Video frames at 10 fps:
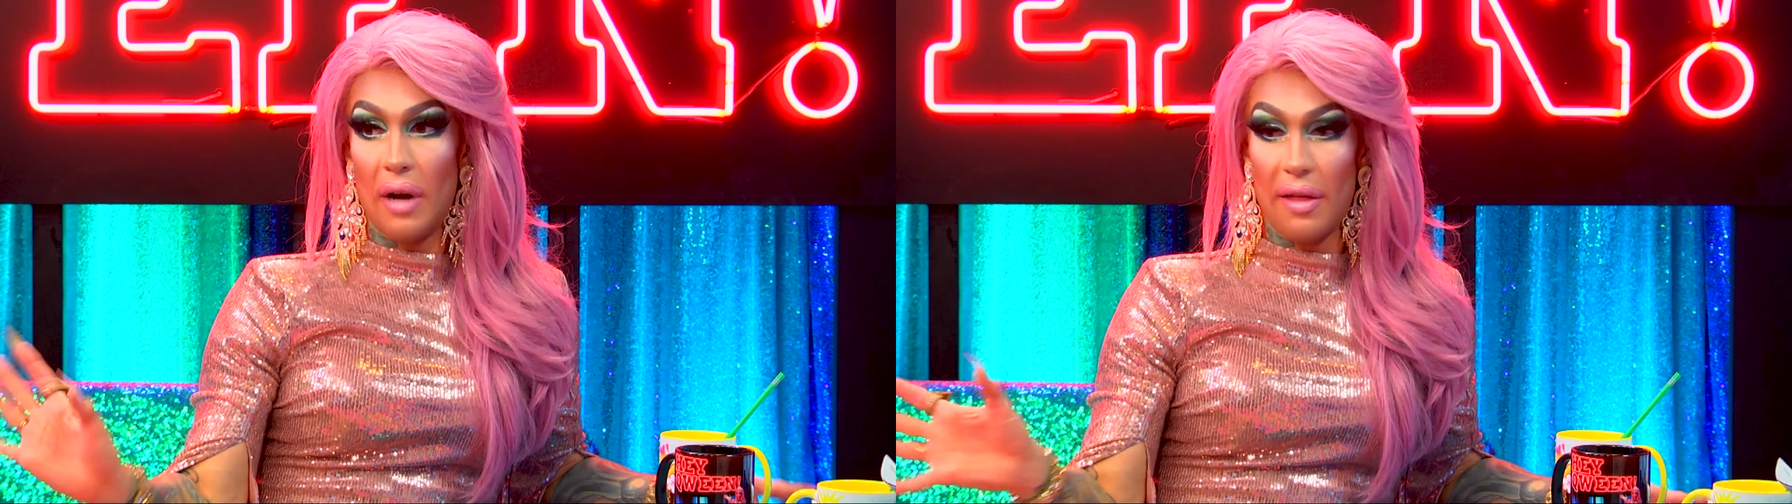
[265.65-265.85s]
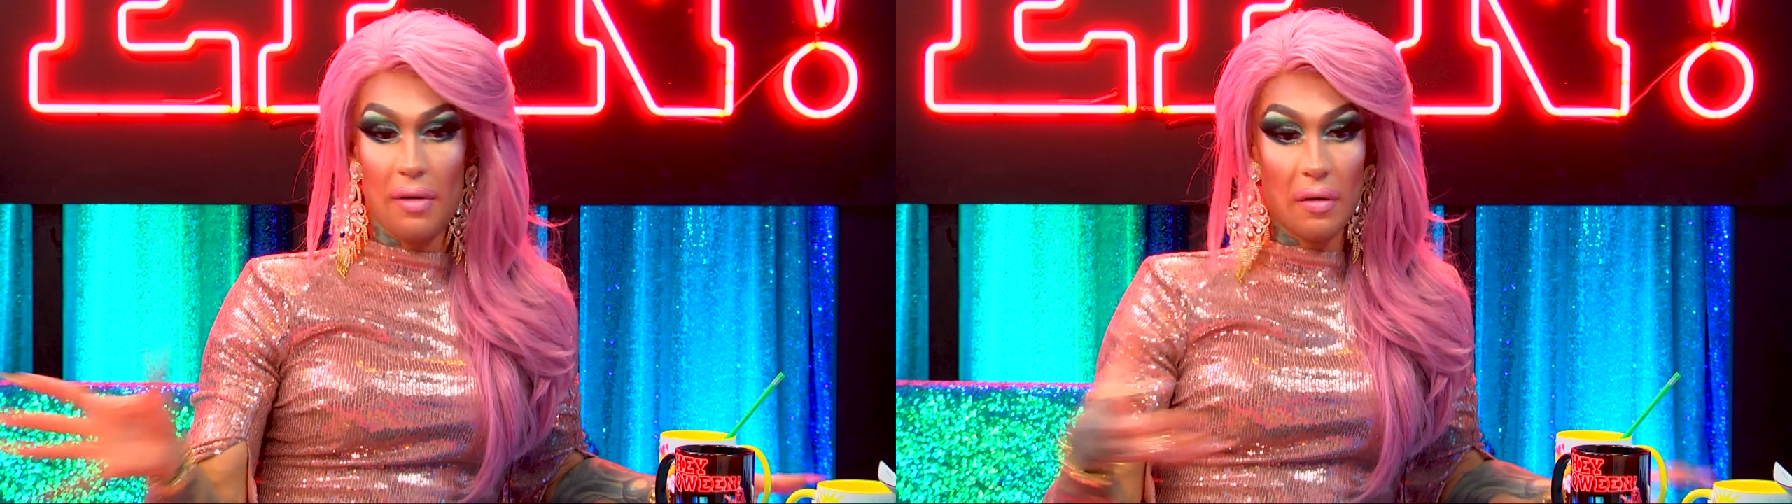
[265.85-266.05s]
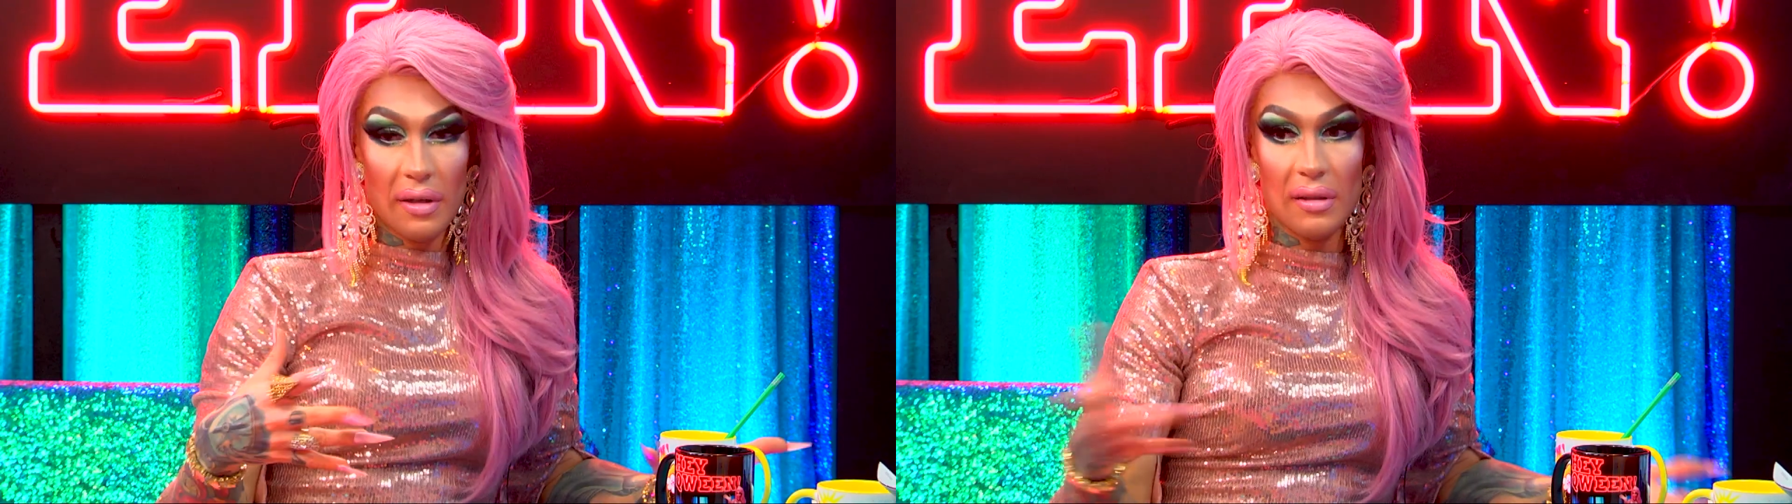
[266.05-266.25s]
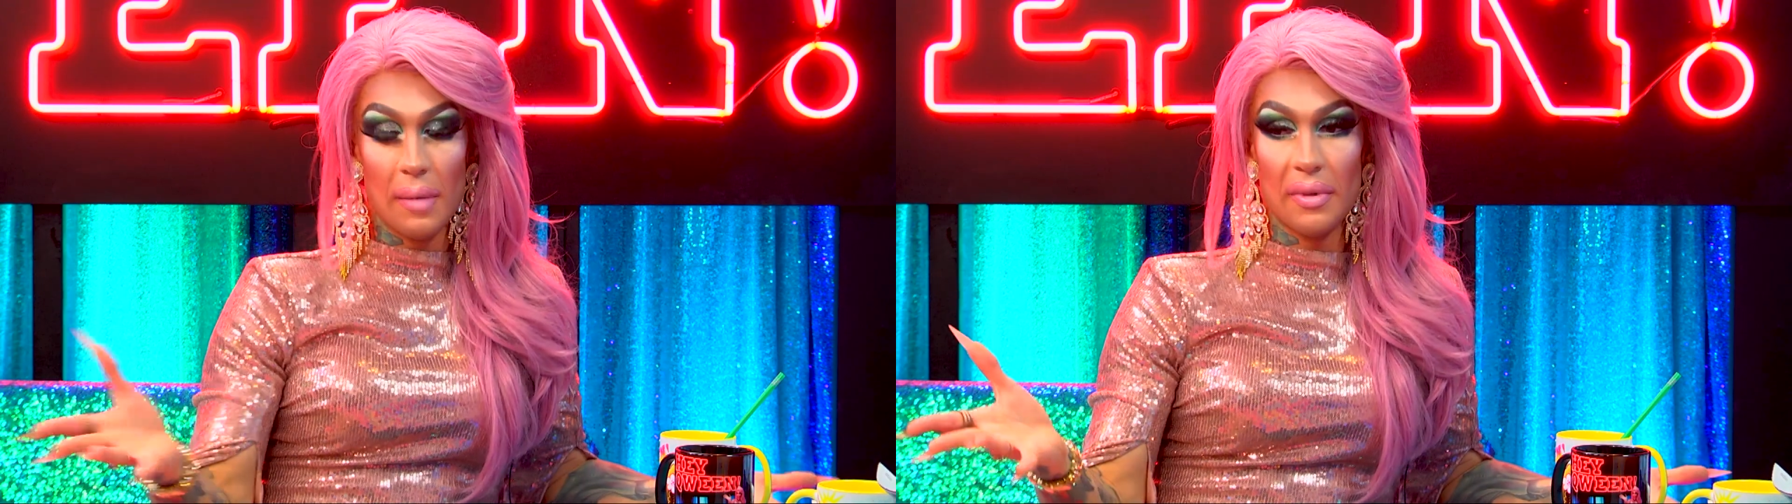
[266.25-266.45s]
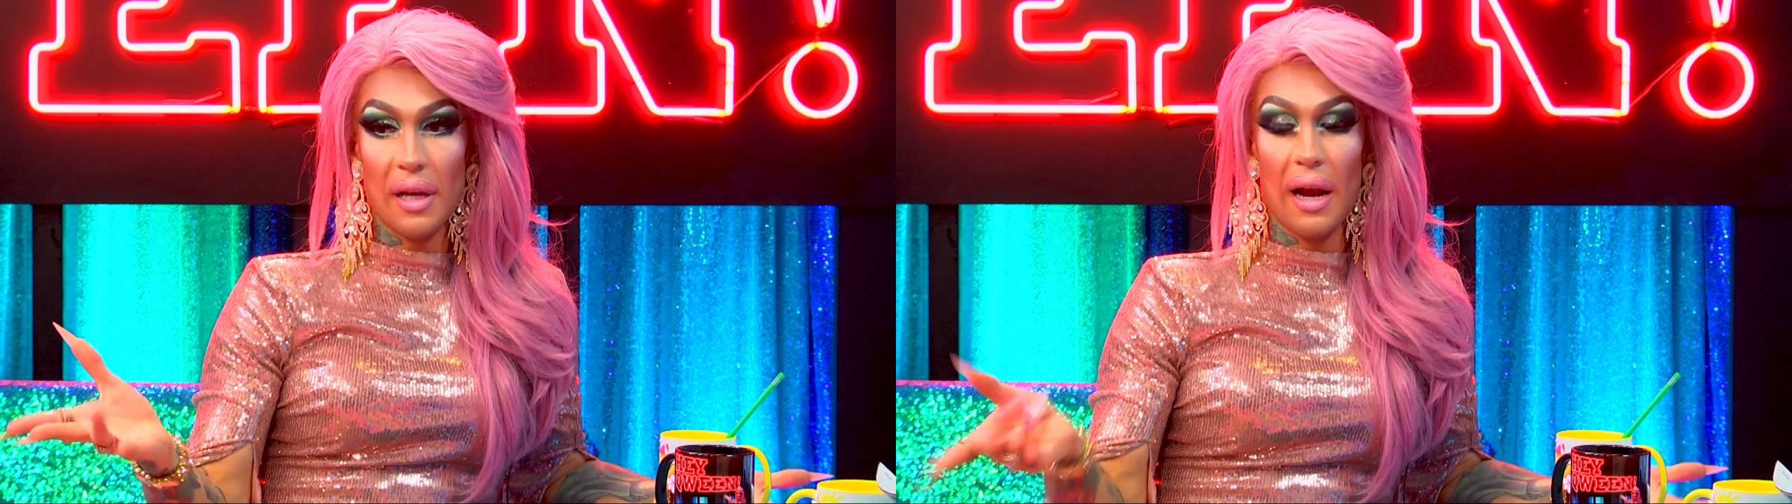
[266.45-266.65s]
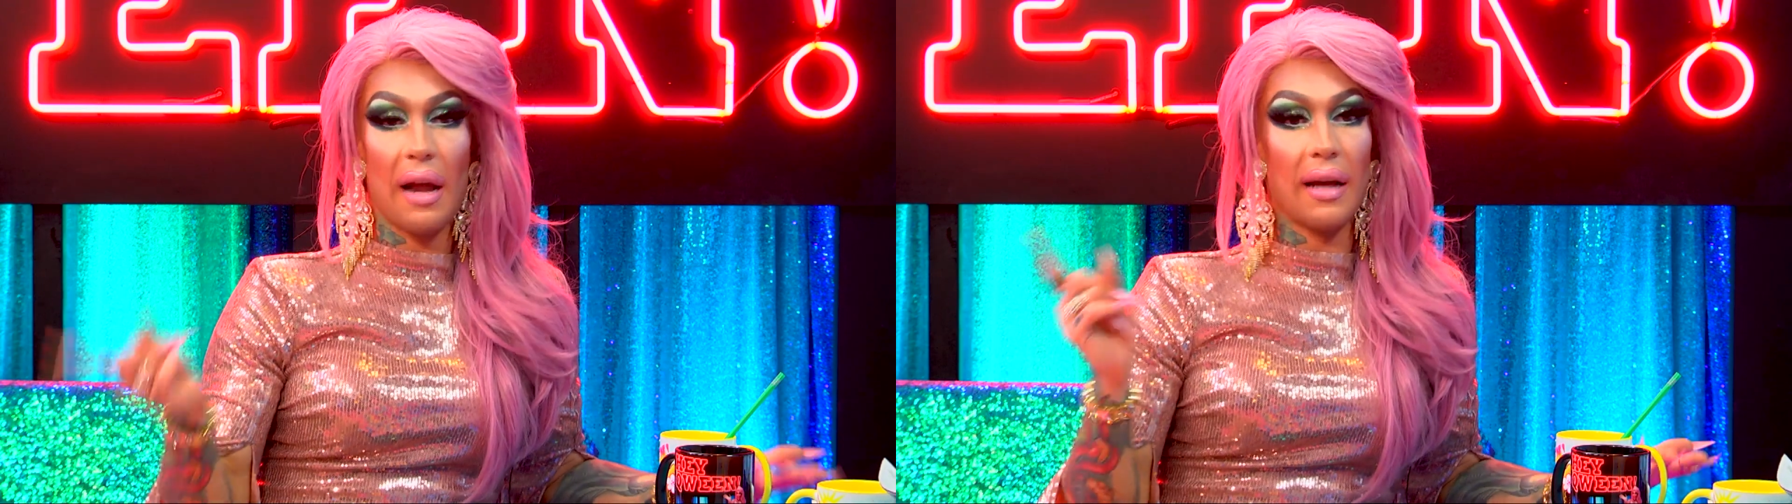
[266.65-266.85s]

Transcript: Do I throw this lip sync?